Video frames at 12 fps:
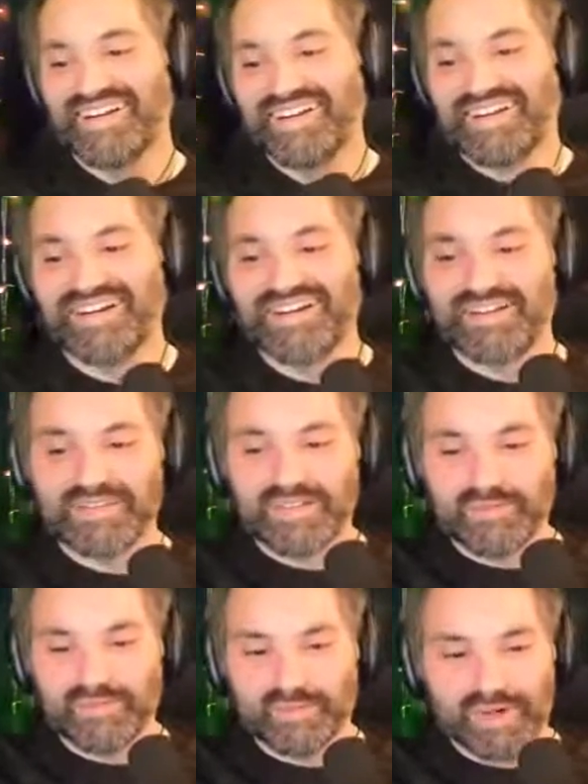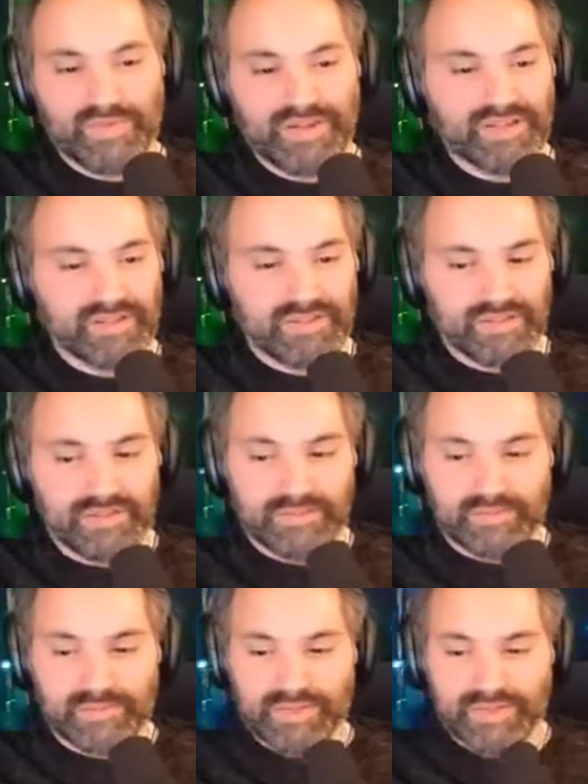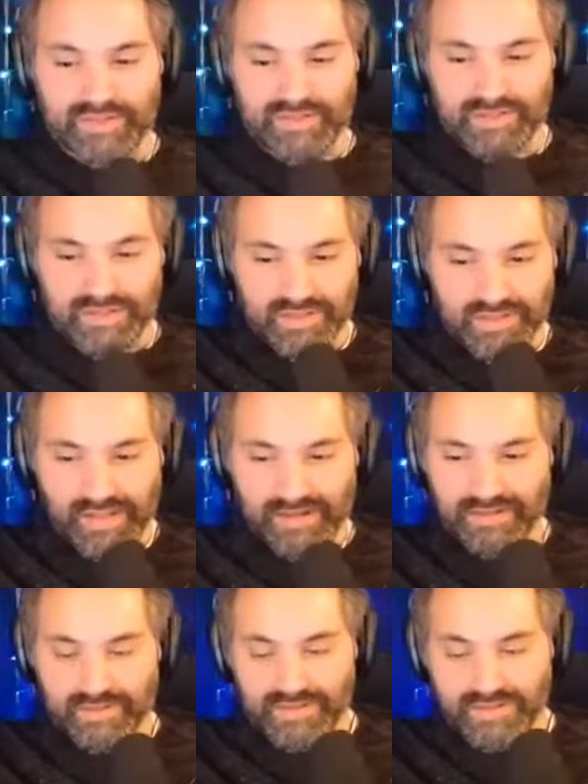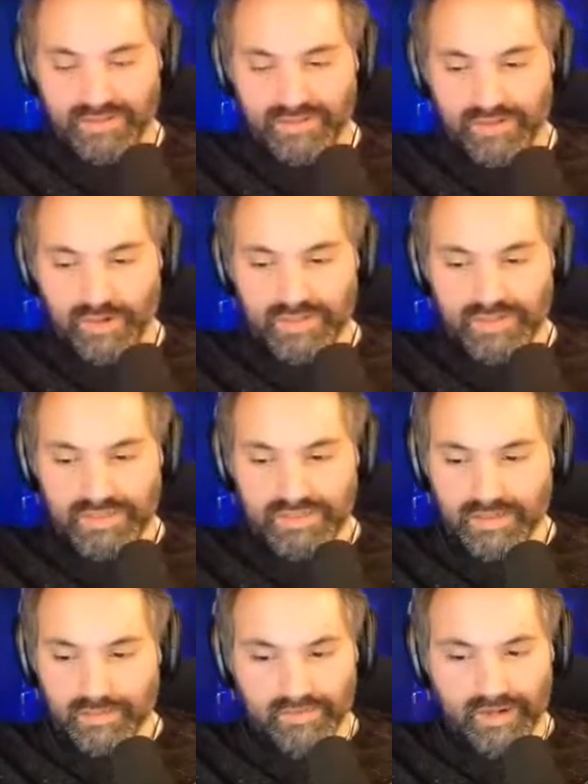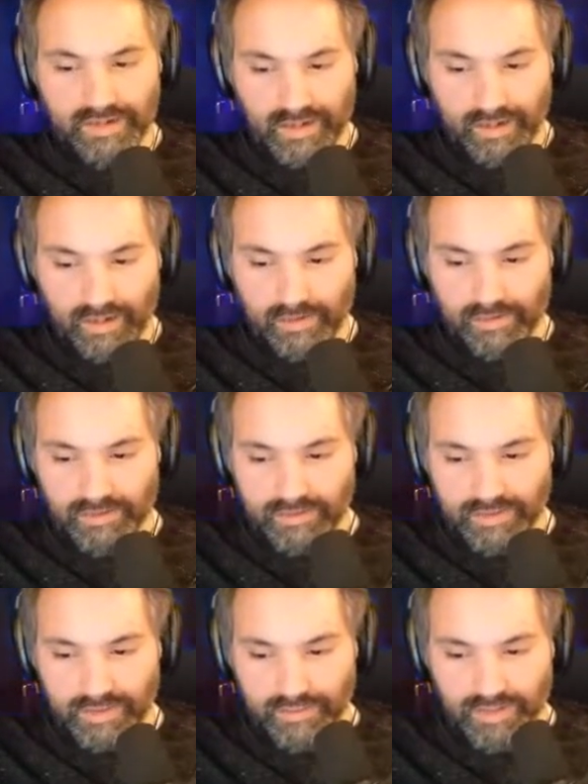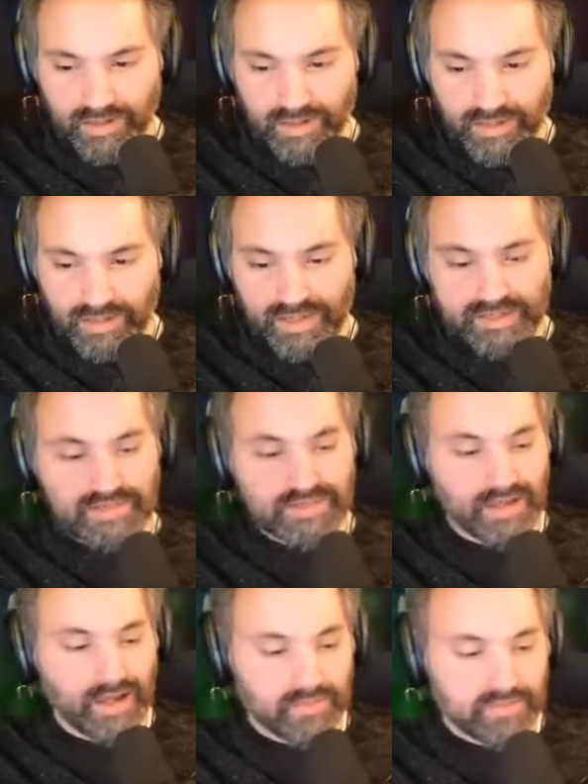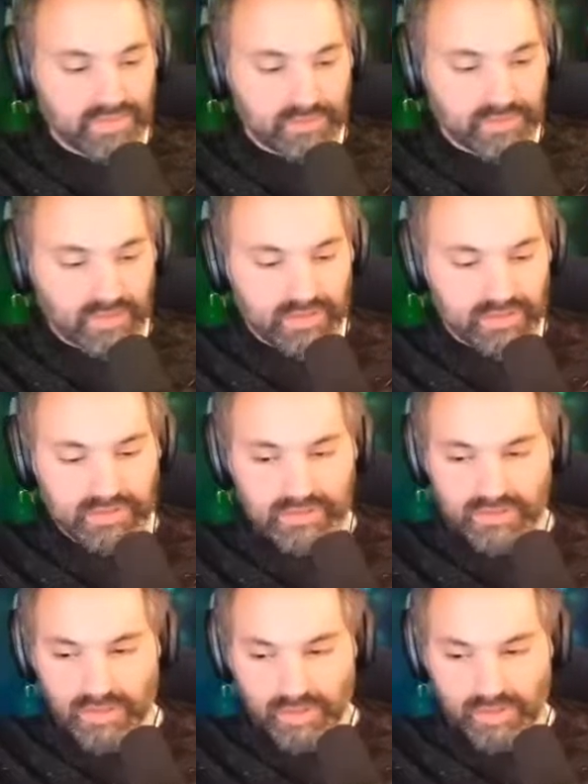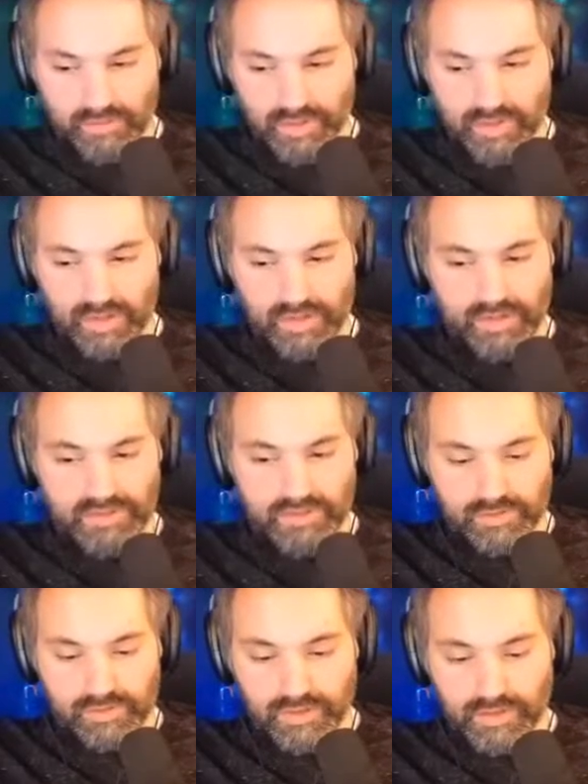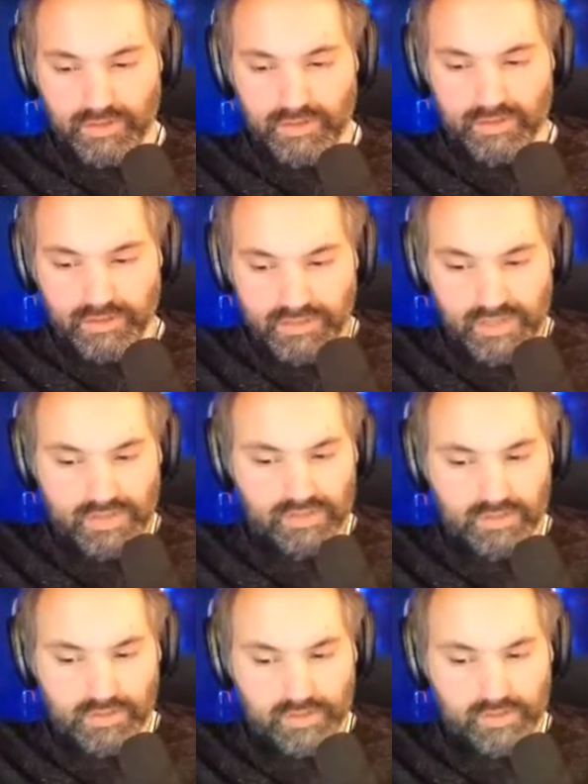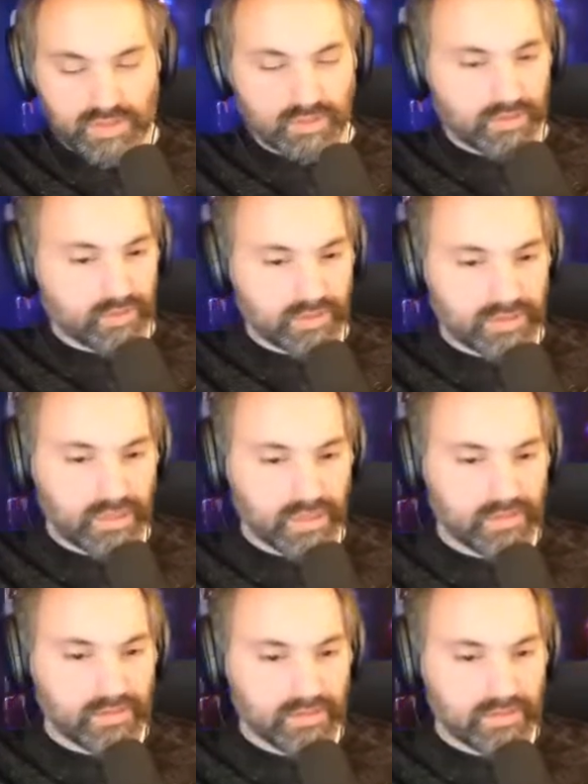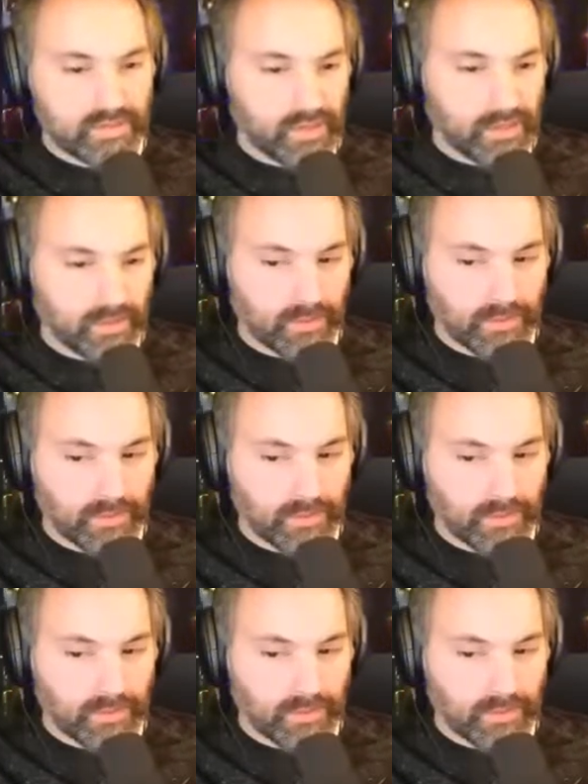I was like, what am I going to do? Because again, I was like, no one needs help right now. Like I can't stop just because this thing, but I also, stages are closed. I literally can't do this right now.